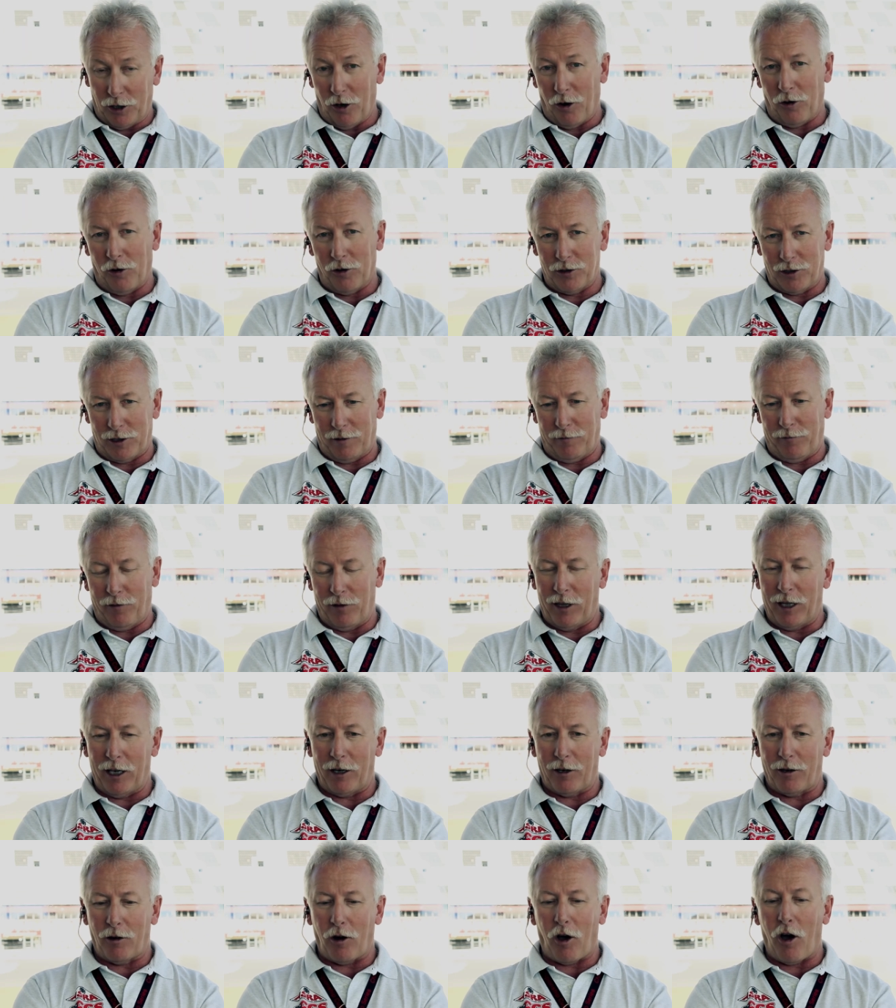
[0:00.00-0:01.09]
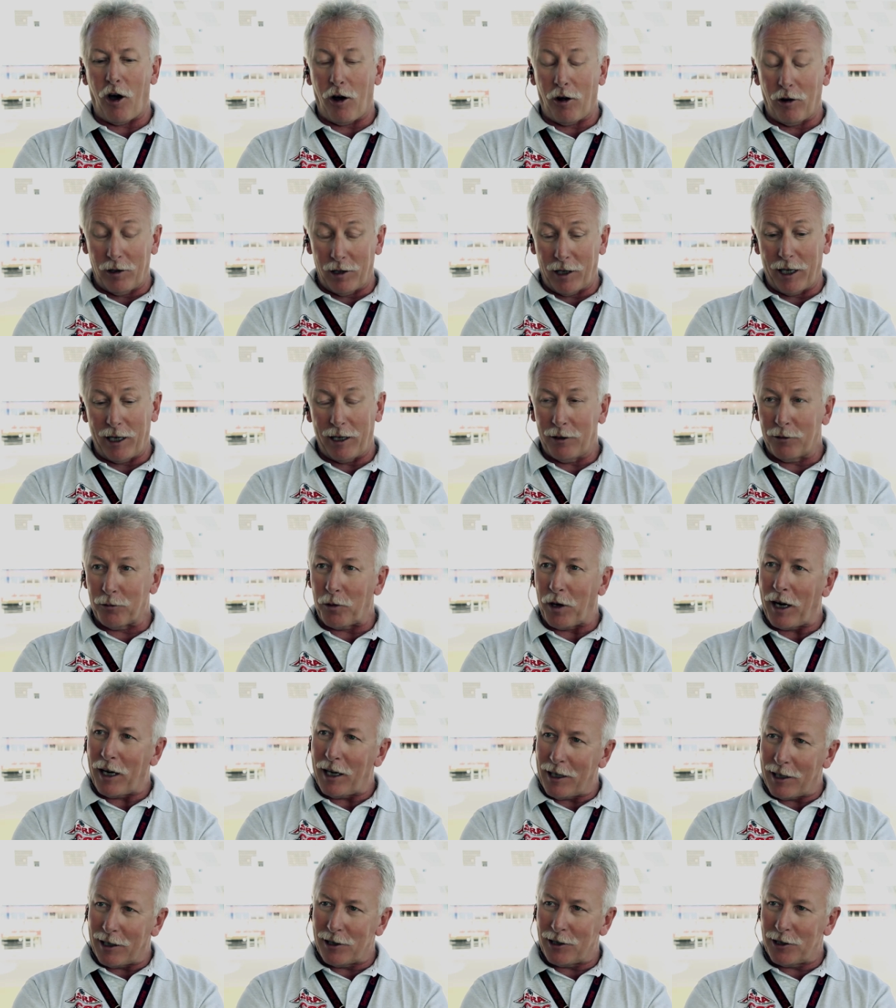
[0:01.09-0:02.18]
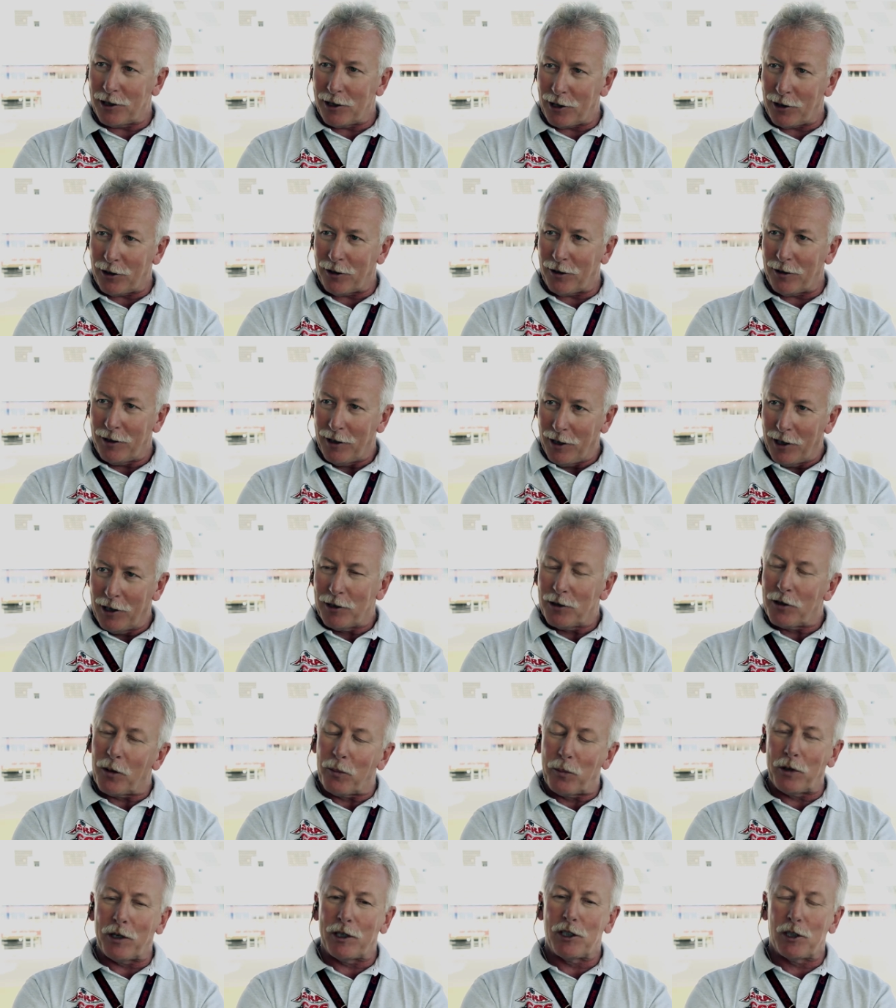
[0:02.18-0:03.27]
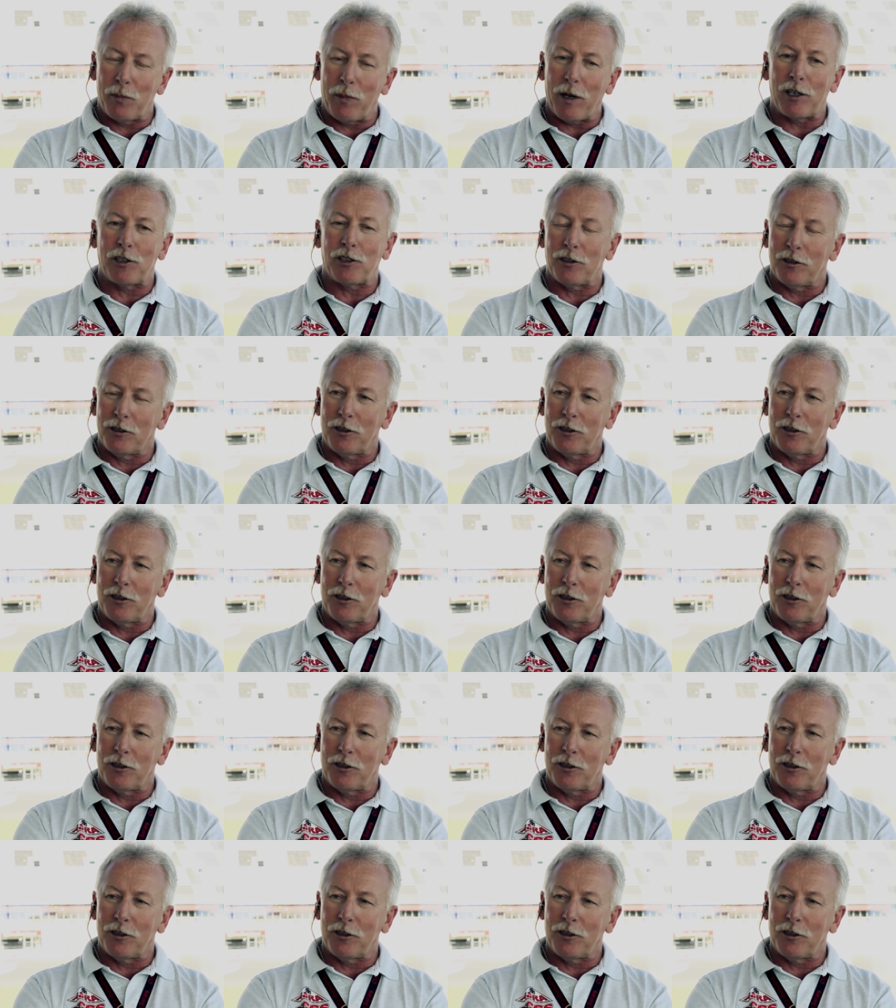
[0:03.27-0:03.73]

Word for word: goes, if they're all like Ray is, you know, they're a pretty special